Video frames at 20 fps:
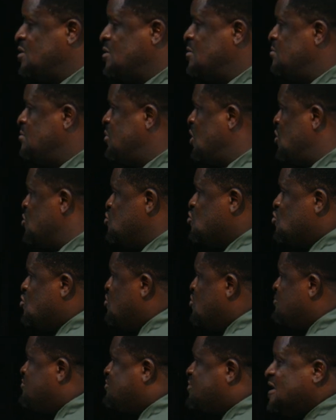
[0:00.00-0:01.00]
But
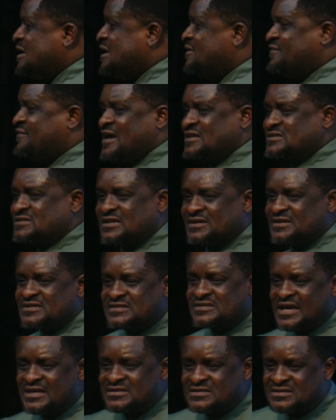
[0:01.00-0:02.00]
you believers,
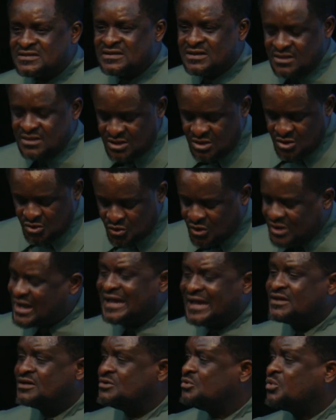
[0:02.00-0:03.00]
Christians, you
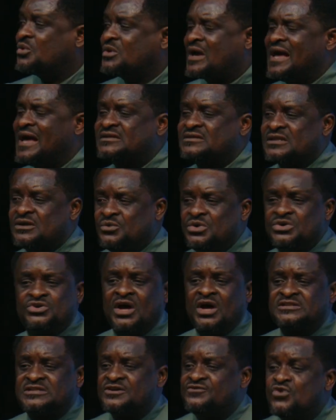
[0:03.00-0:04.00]
can you can't we
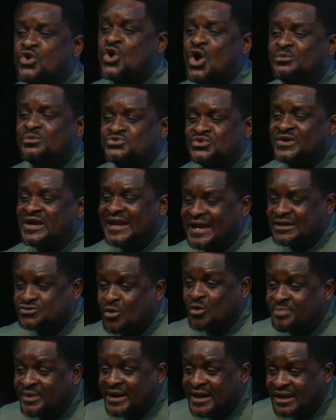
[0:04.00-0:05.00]
don't even come together to
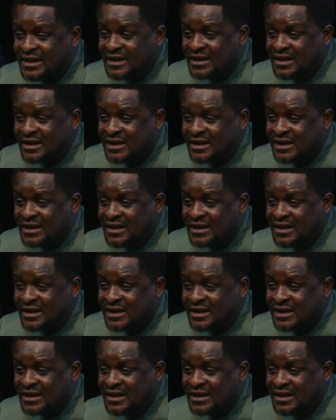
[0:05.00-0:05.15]
pray.